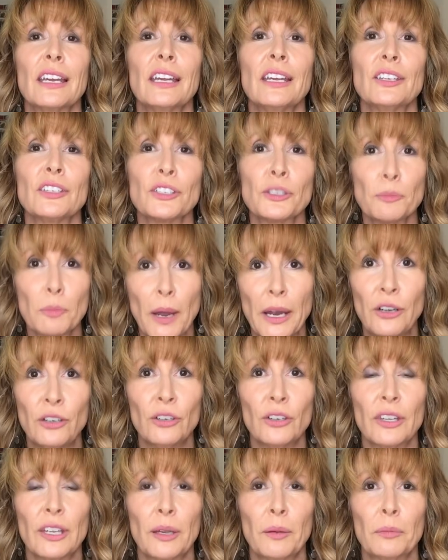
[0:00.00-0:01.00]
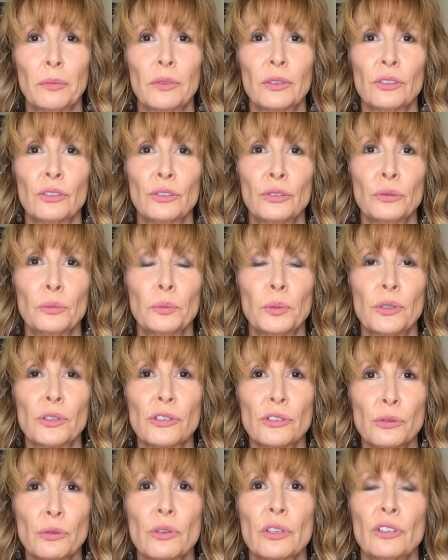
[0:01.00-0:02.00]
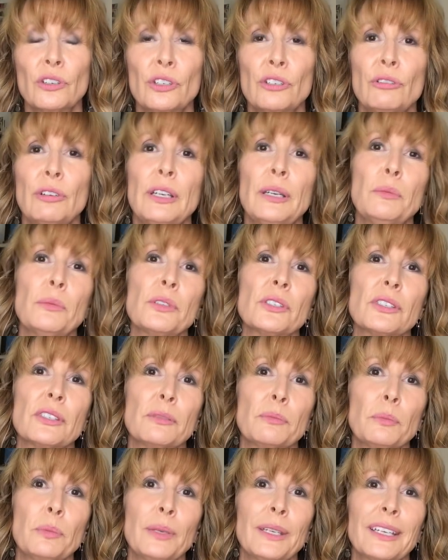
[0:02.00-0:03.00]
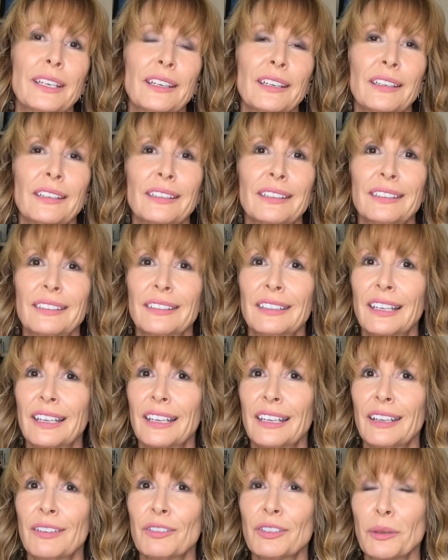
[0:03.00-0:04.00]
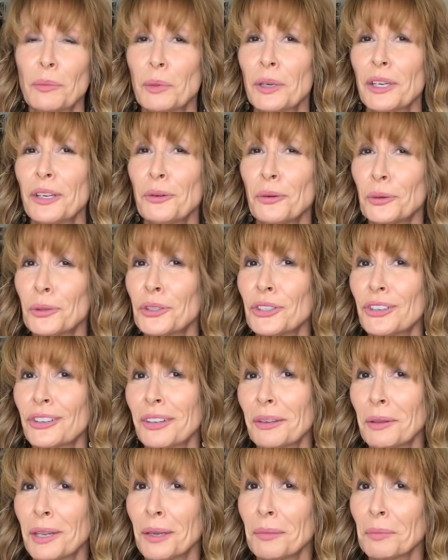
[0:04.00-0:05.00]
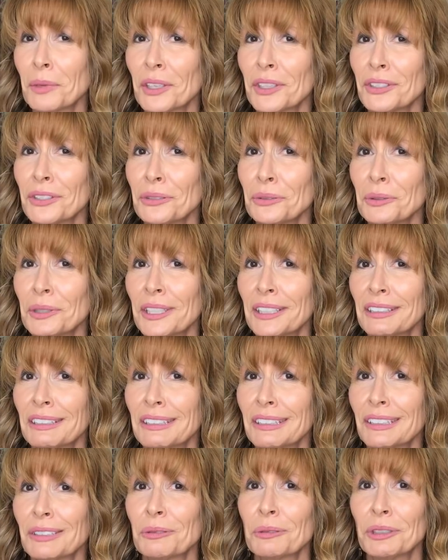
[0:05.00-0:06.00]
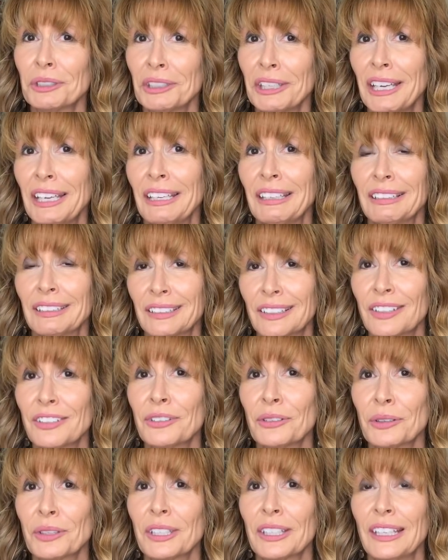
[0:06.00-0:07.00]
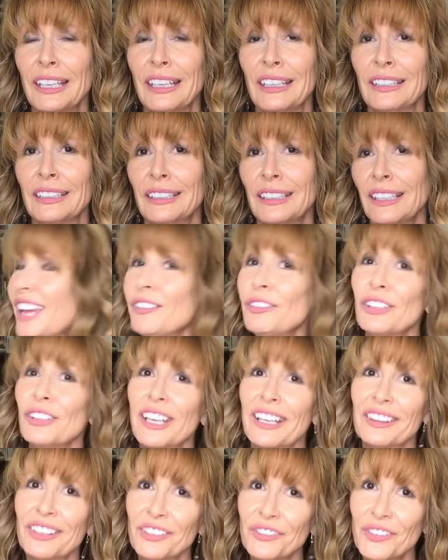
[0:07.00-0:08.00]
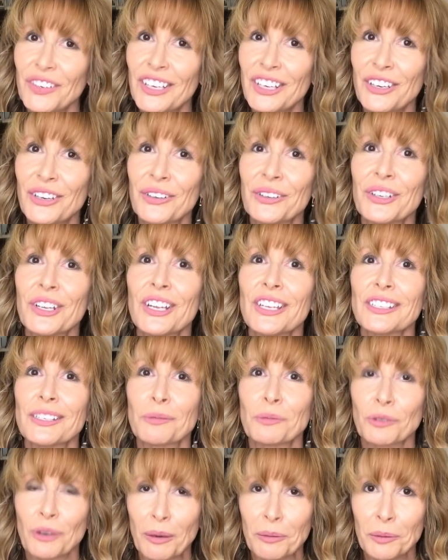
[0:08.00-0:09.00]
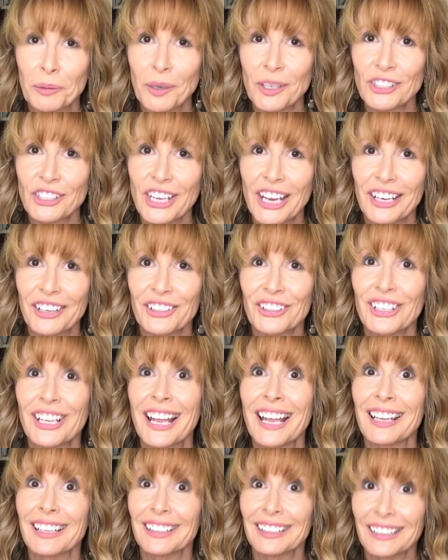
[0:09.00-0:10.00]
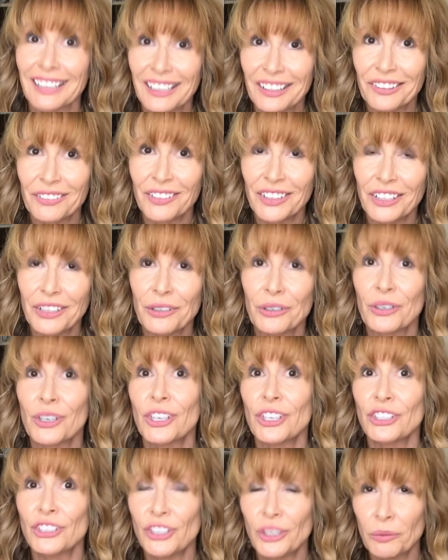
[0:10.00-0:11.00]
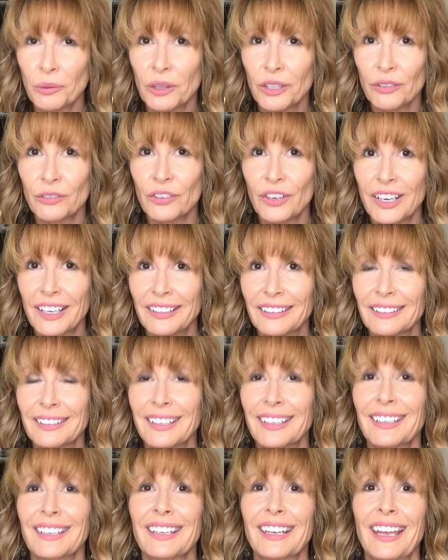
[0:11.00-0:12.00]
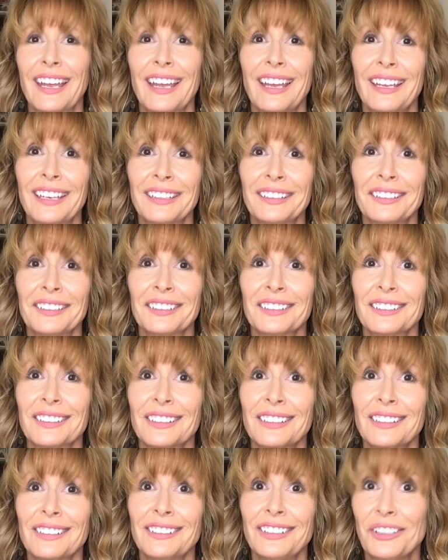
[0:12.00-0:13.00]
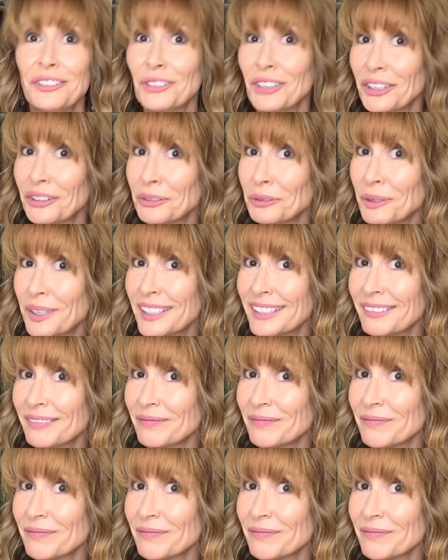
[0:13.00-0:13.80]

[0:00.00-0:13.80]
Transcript: inspired them to pursue their dreams, because if somebody older than them can do it, well, hey, so can they. If you like this video, subscribe to my channel, like the video, share it with your friends, and see you next week.